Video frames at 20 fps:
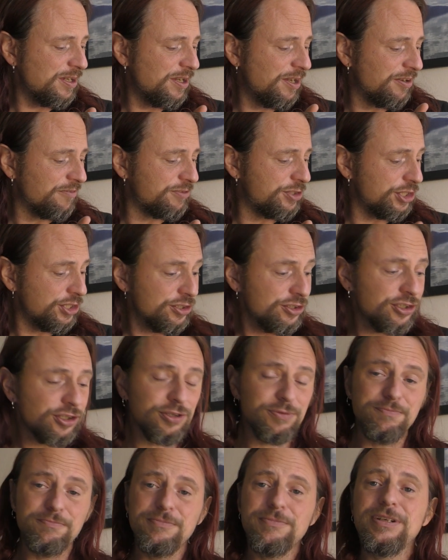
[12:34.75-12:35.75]
of
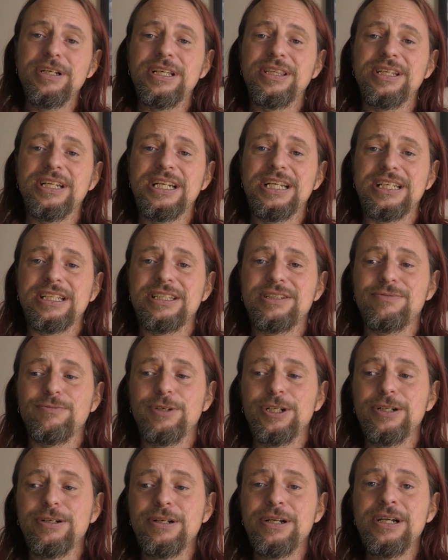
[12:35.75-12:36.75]
ginger in the next
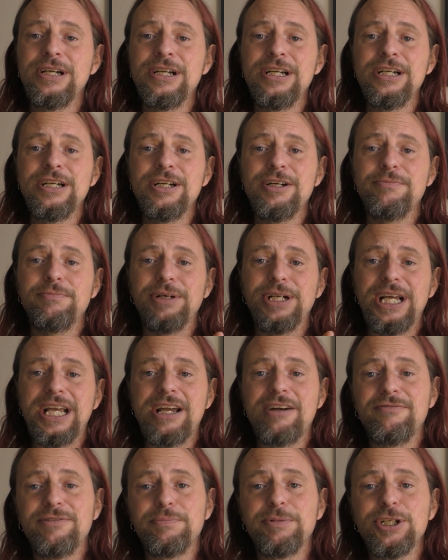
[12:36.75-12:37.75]
one, but I
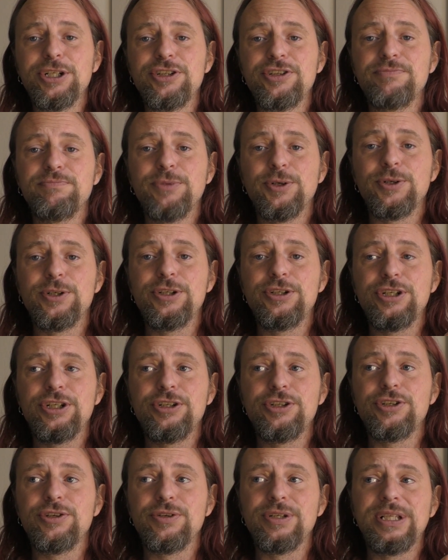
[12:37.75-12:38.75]
have a bunch more
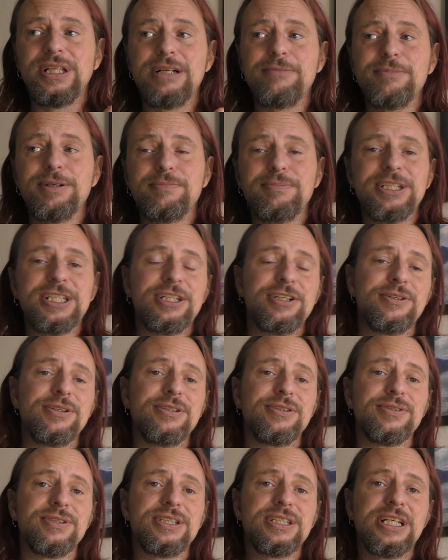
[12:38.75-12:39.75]
ginger and lemon
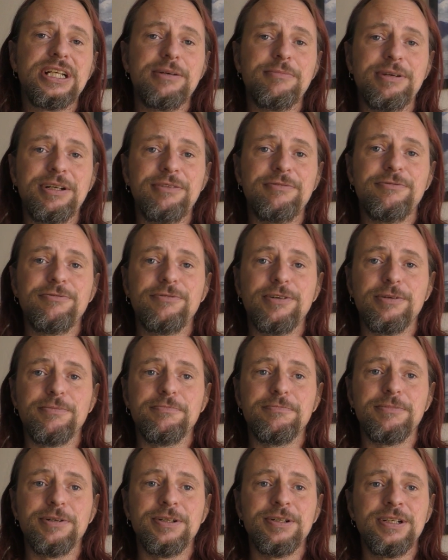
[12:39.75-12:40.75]
materials coming
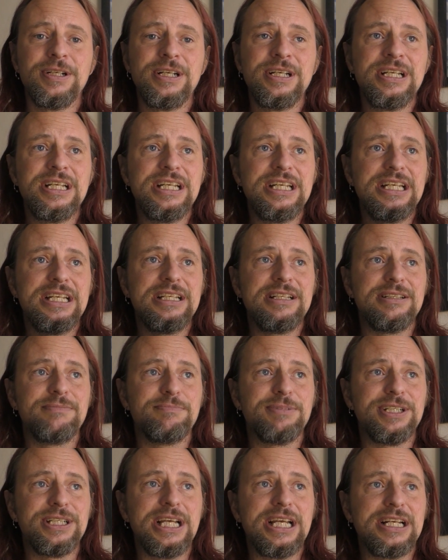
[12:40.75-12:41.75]
from Eden
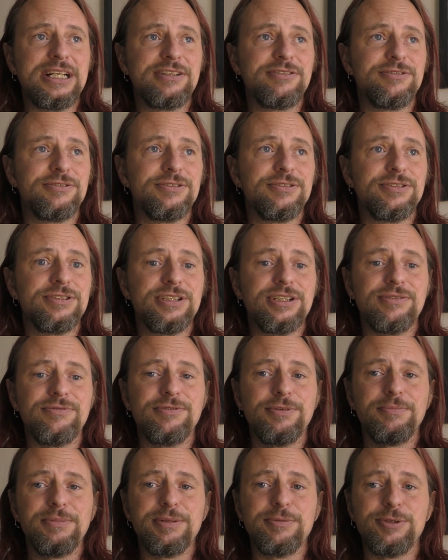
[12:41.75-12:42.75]
Botanicals and
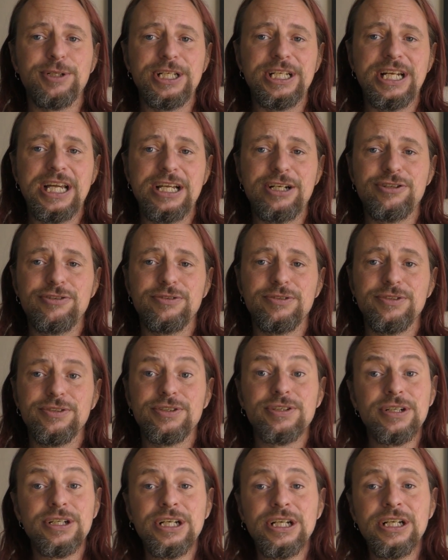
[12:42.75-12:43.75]
from Liberty
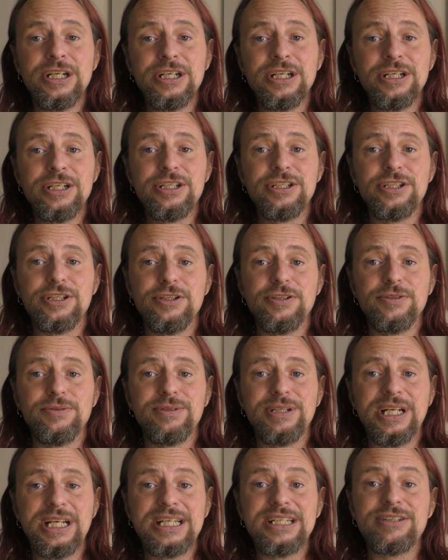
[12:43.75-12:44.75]
Naturals, so
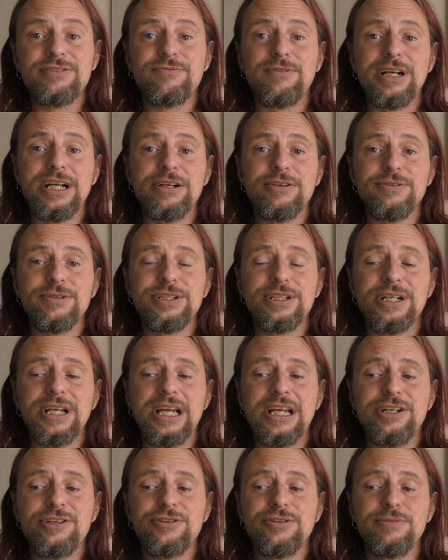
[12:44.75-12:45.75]
next round
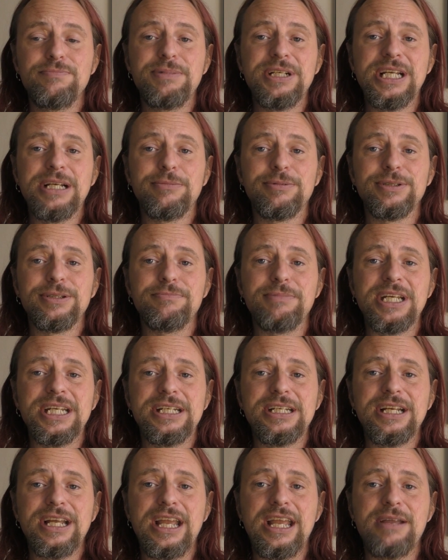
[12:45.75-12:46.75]
I should be able to
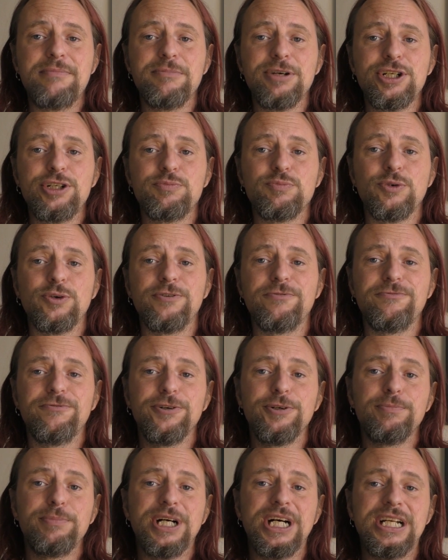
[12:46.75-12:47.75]
make a much more
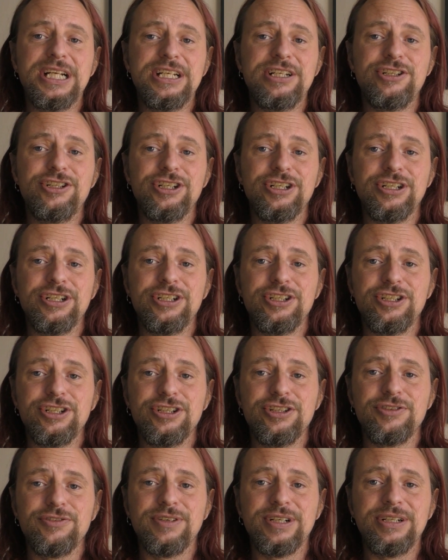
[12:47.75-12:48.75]
full-bodied gin and
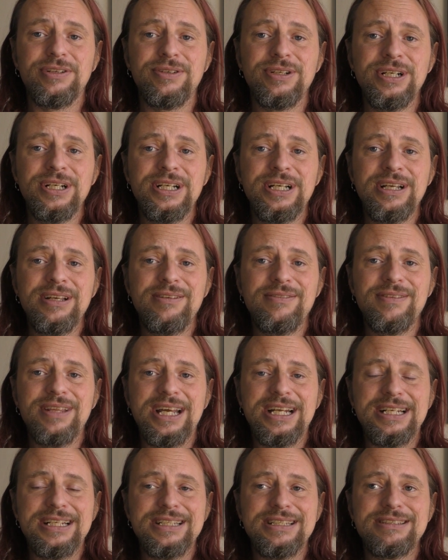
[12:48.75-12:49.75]
ginger ale
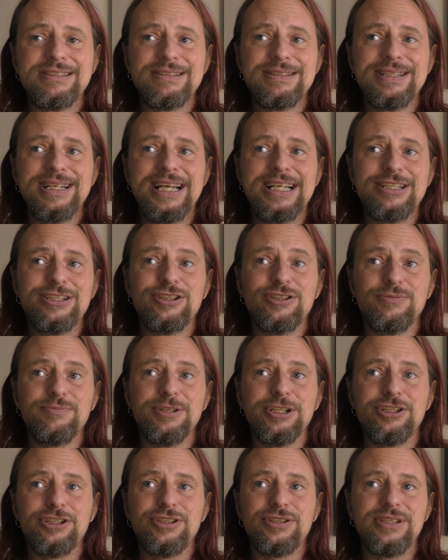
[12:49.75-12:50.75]
that is not so
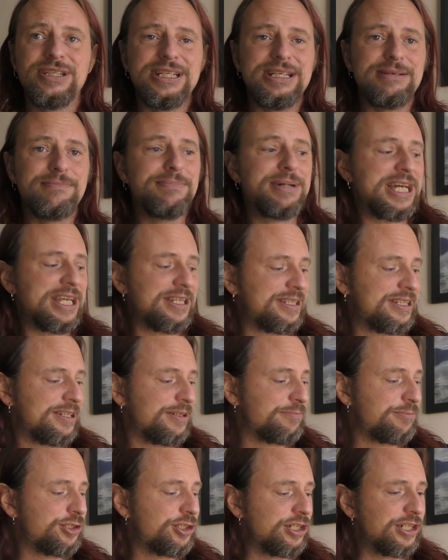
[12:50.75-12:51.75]
much the
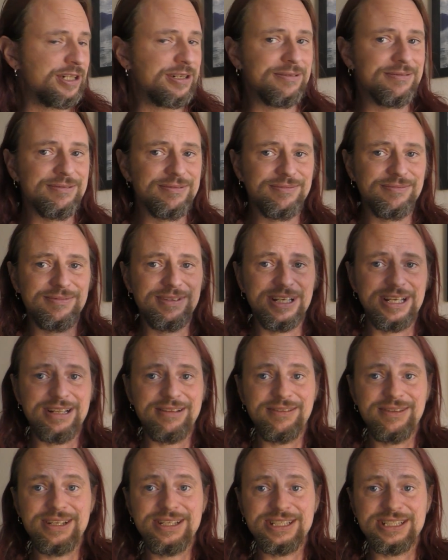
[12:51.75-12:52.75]
bathtub gin
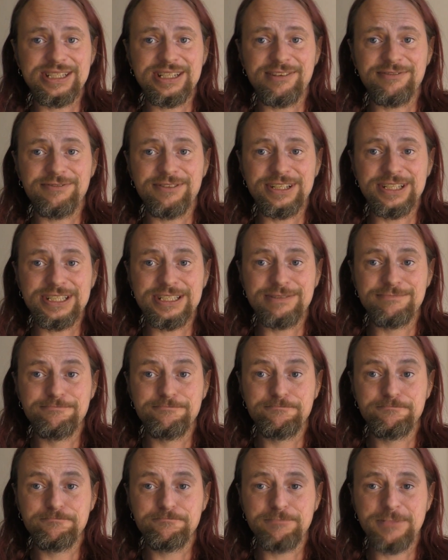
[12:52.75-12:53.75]
that this stuff is.
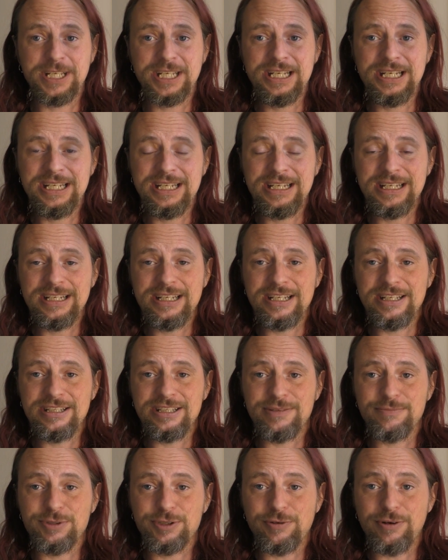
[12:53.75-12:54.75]

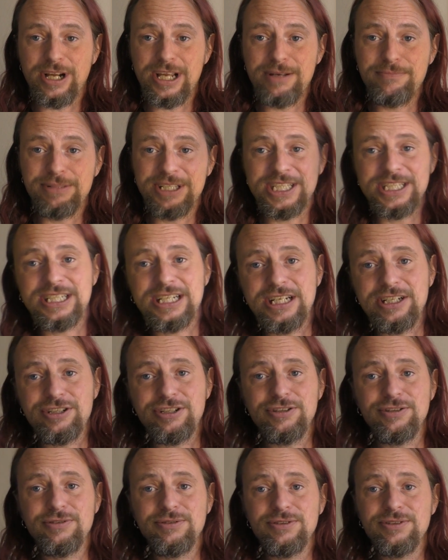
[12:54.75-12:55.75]
Subscribe and stay
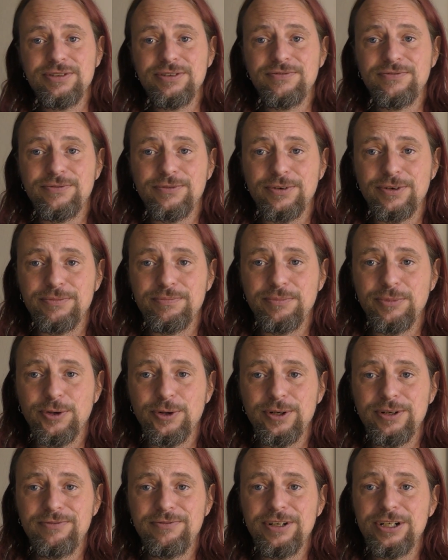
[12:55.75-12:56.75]
tuned for
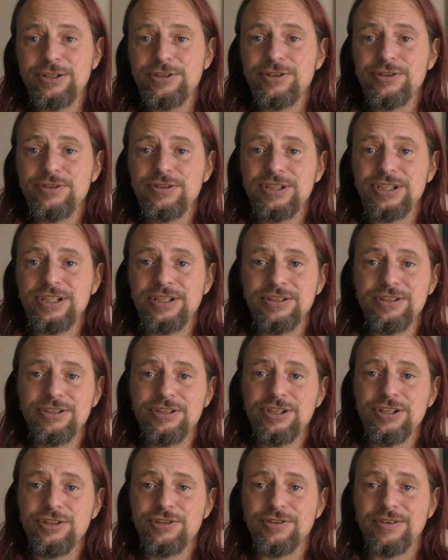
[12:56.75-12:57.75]
more adventures in
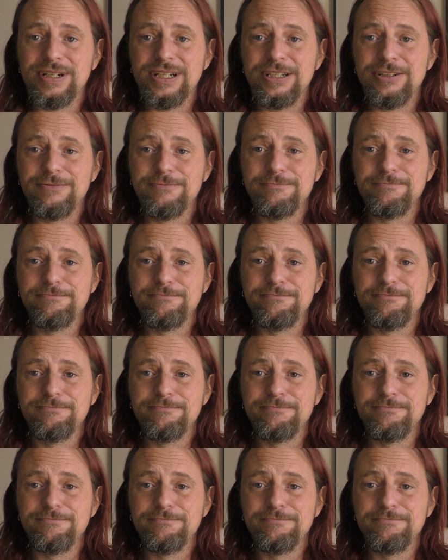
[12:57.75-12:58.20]
ginger ale.